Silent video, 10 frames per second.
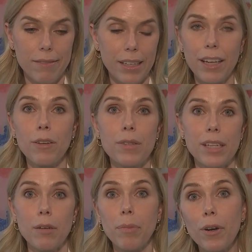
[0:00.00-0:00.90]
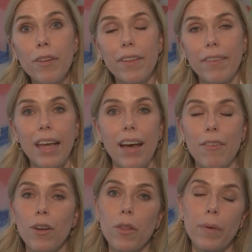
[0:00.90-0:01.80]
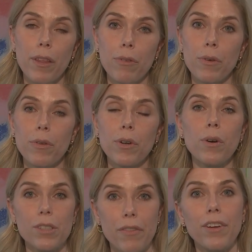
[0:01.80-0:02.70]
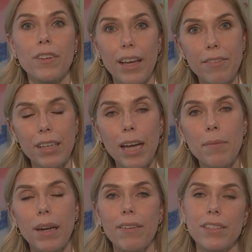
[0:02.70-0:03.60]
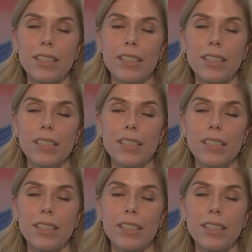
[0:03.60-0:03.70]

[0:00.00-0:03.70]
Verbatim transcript: diagnose it at birth, and they have it all the way through the course of their lifetime and have to